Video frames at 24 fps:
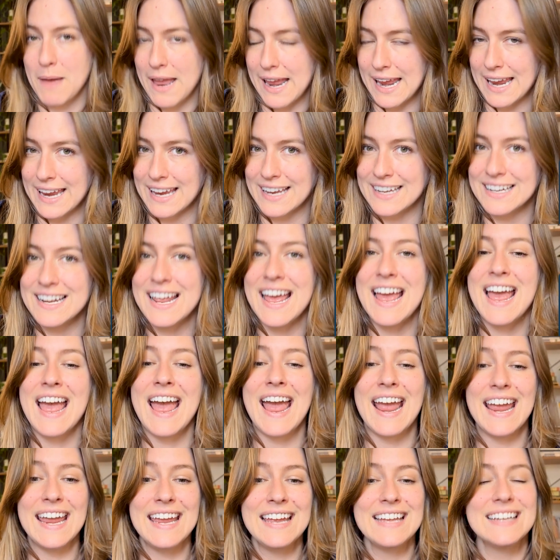pain,
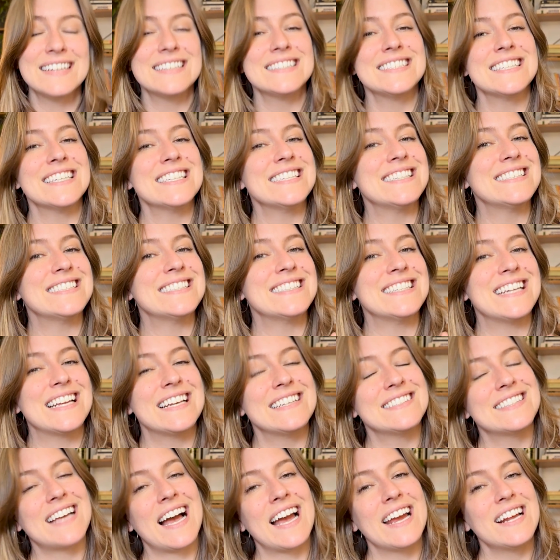and it is an
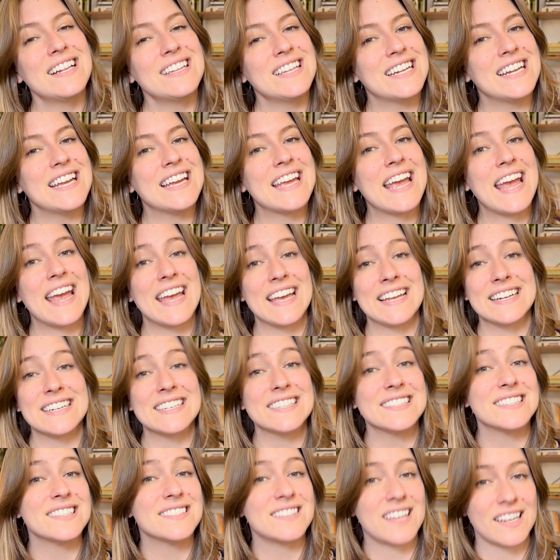anxiolytic and
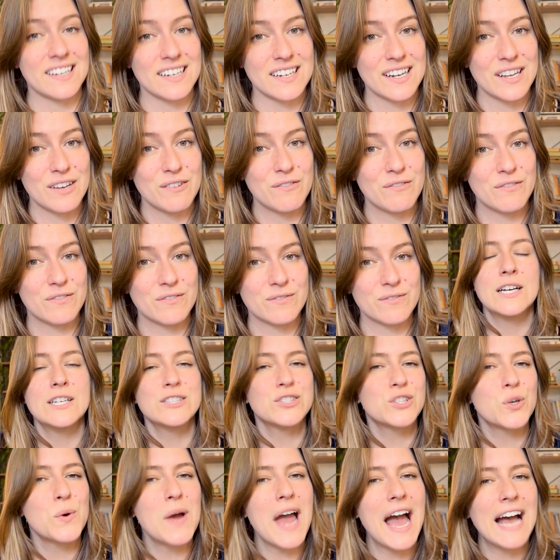a sedative.
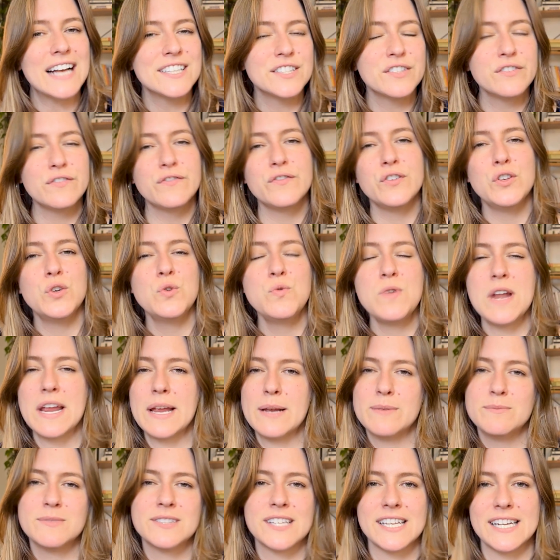So it has a few
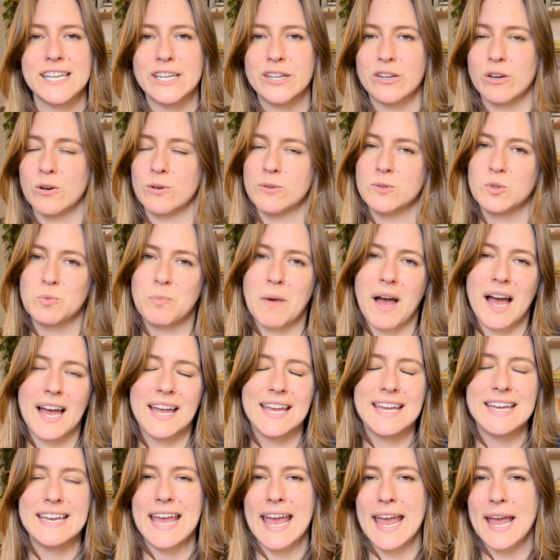names that it goes by.
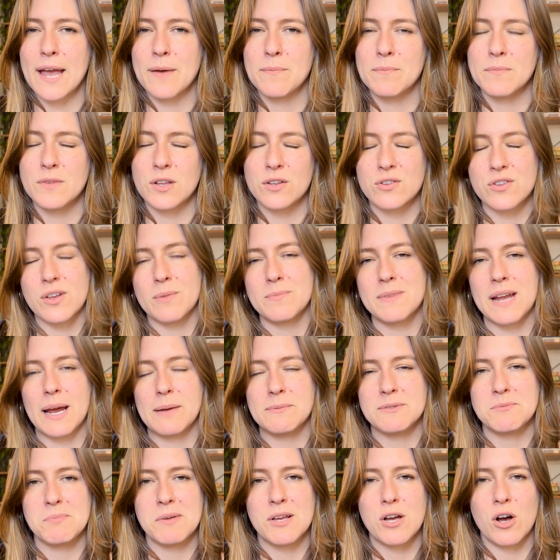It can
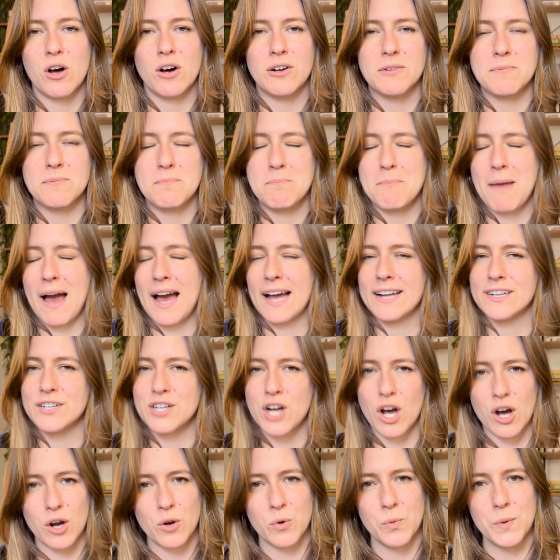sometimes be called mad
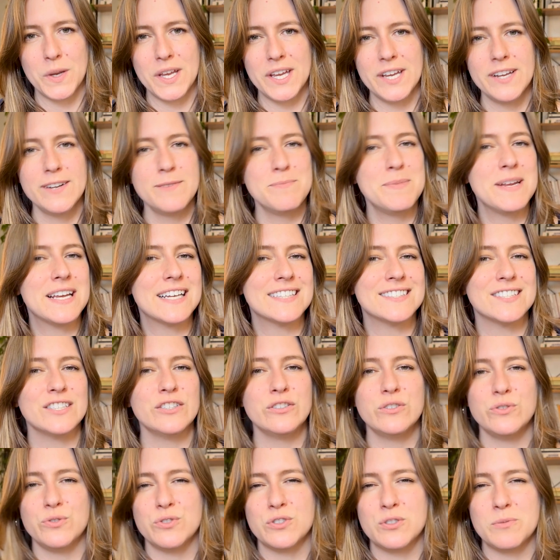dog weed because it
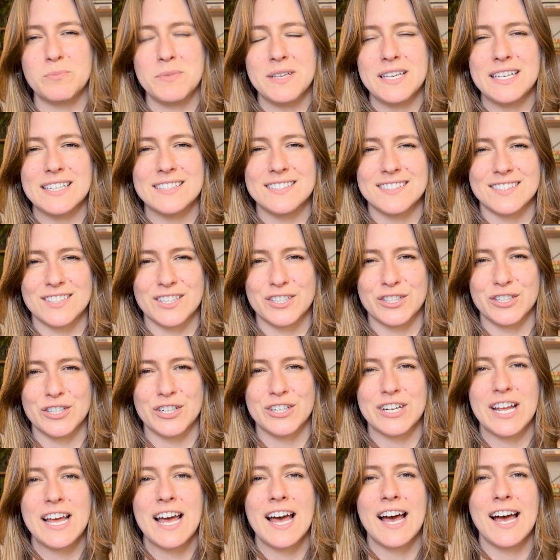used to be
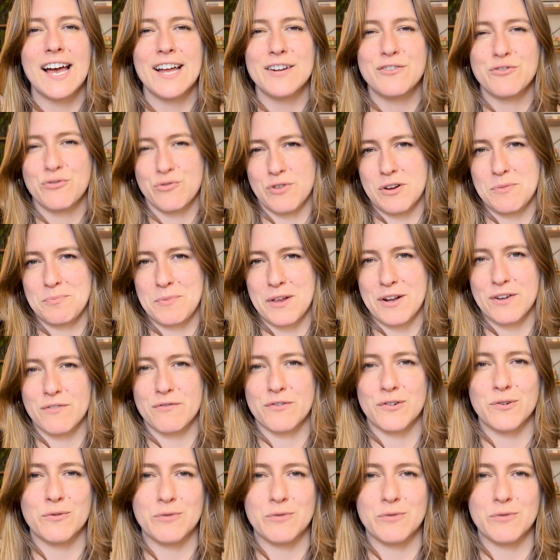considered a treatment for